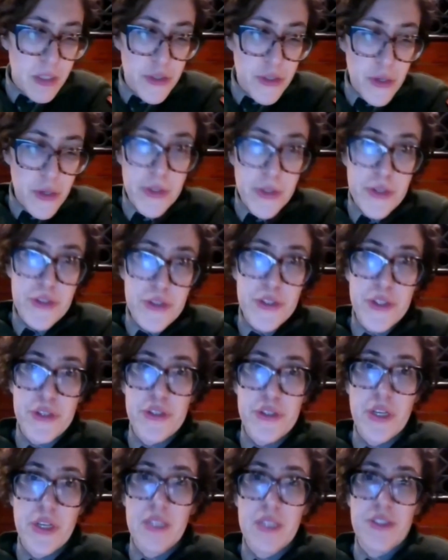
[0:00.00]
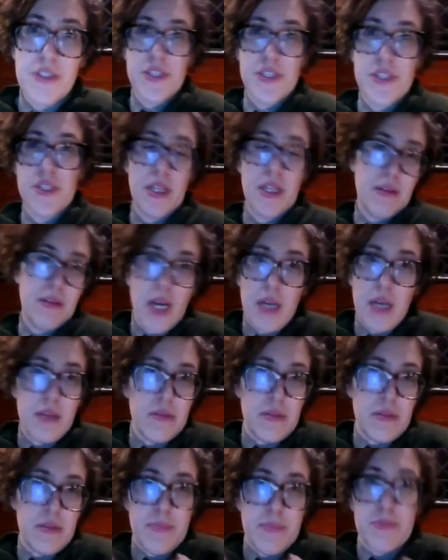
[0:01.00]
so there's there's a just
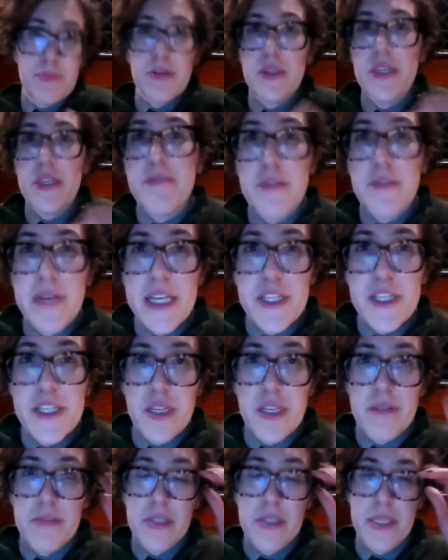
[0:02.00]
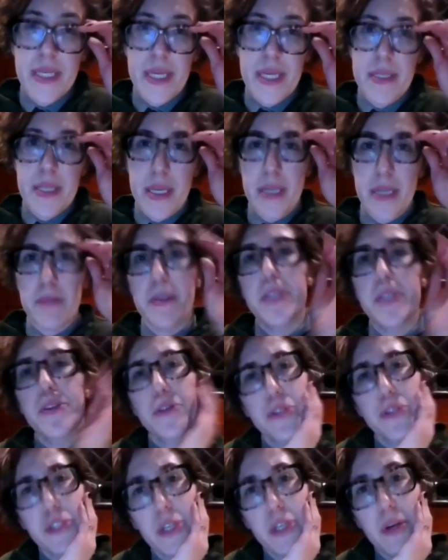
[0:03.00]
a, a, proliferation of really exciting
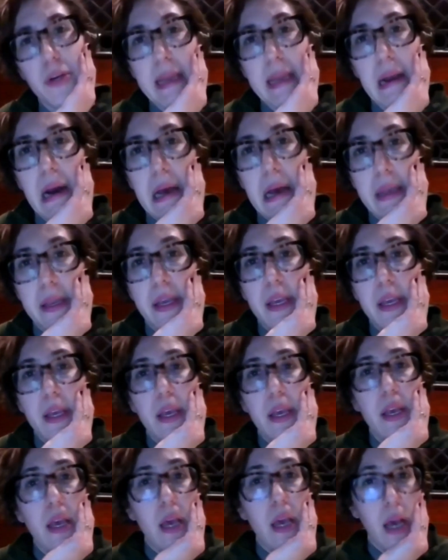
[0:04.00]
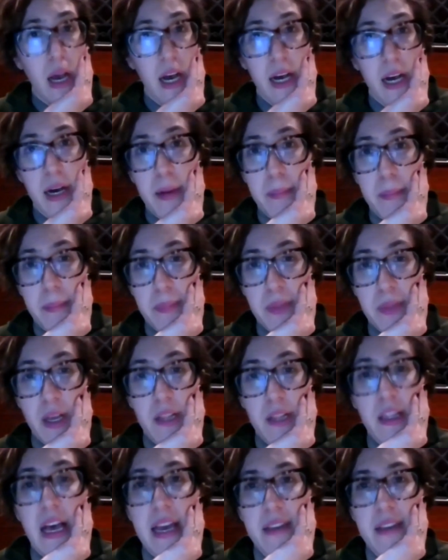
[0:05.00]
research going on. Um,
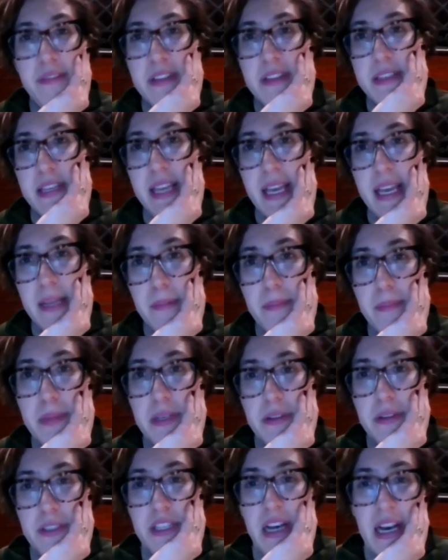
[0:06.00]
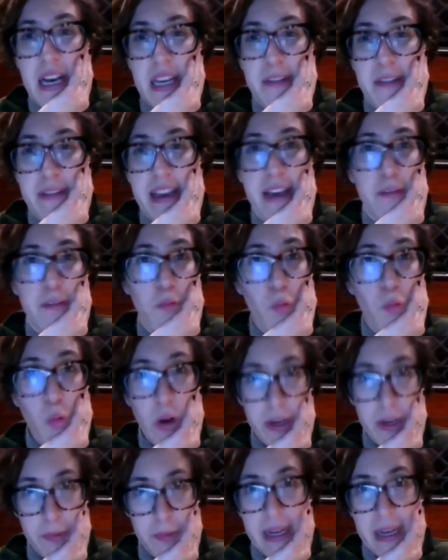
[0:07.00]
a lot of this again builds on if I have
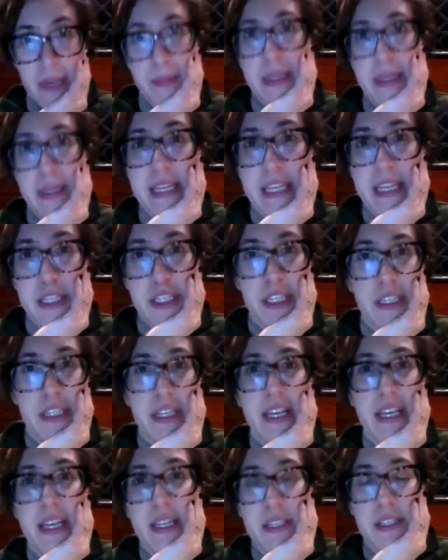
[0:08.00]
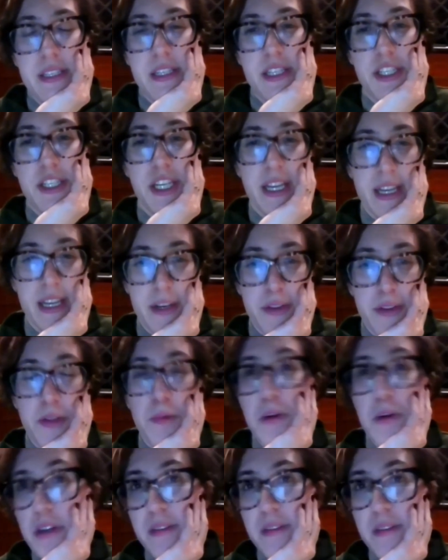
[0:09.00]
one recommendation, it is to check out
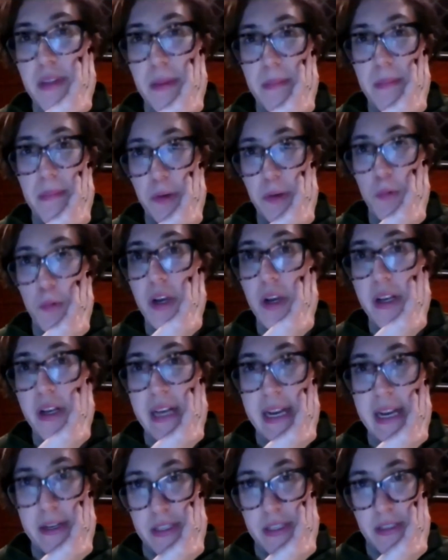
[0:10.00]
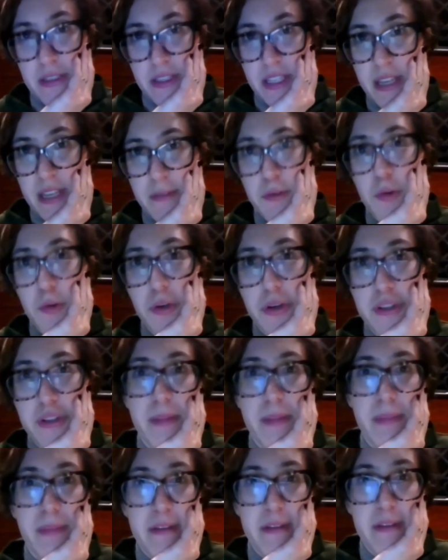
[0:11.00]
the work of the, the Royall House and Slave
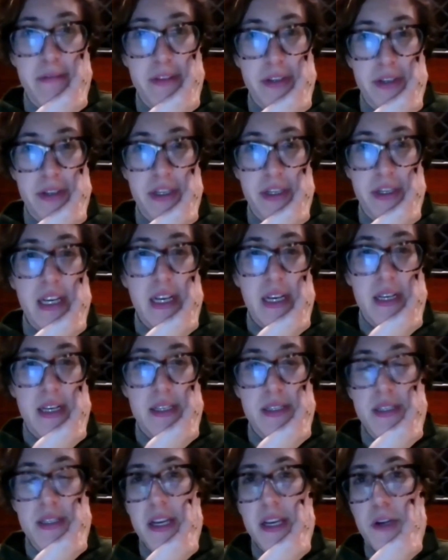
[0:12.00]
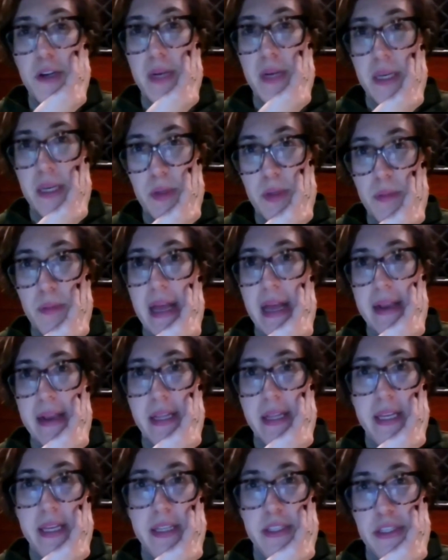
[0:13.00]
Quarters in Medford. This is an incredible
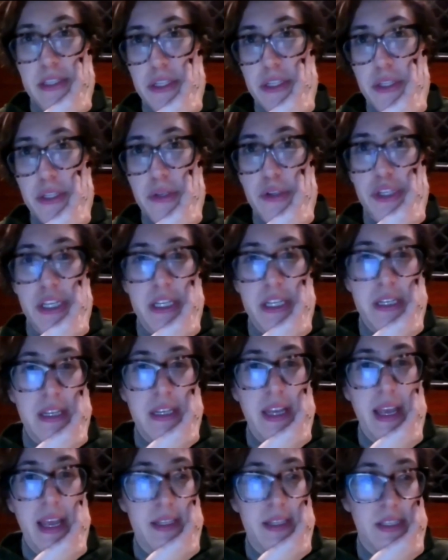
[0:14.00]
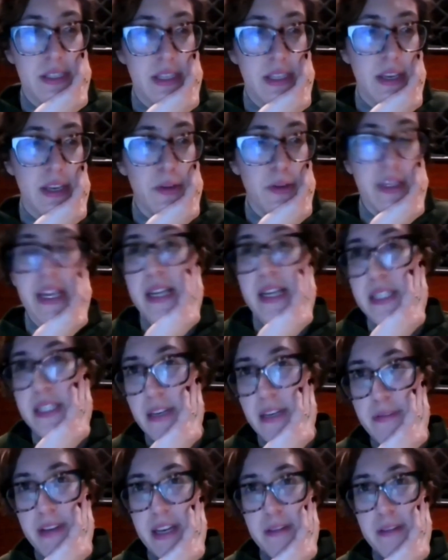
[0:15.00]
Black-led institution. It's the only
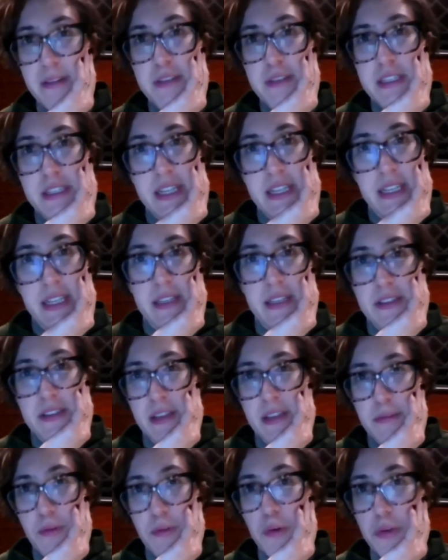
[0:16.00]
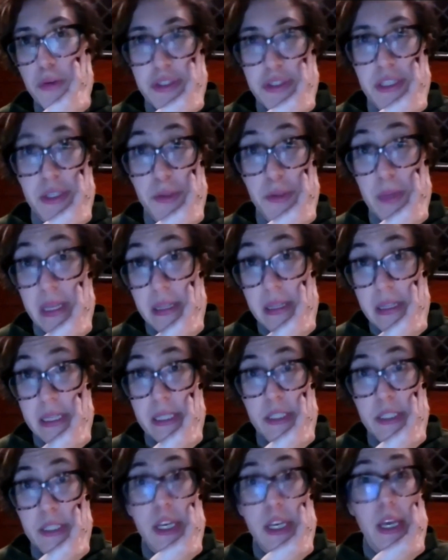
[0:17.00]
identified freestanding slave quarters in New
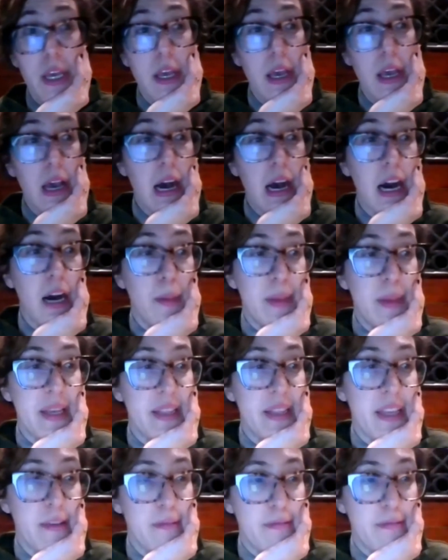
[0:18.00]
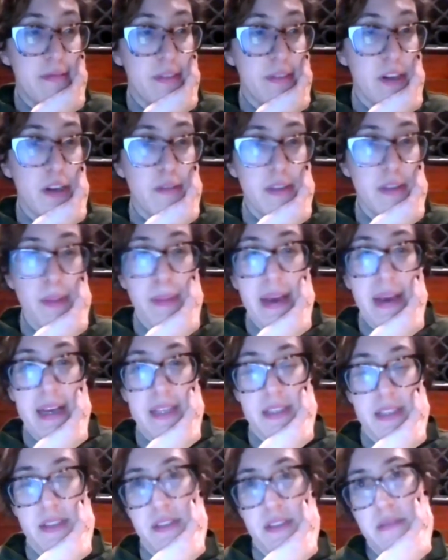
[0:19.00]
England. Um, and they've, over the
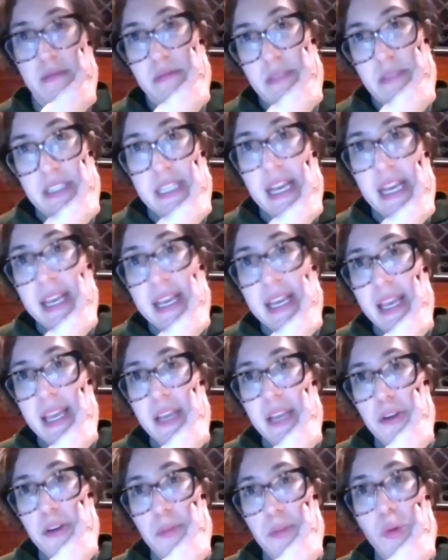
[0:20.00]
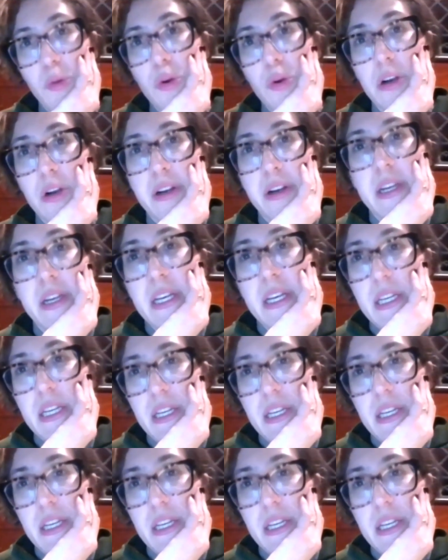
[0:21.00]
past decade or more,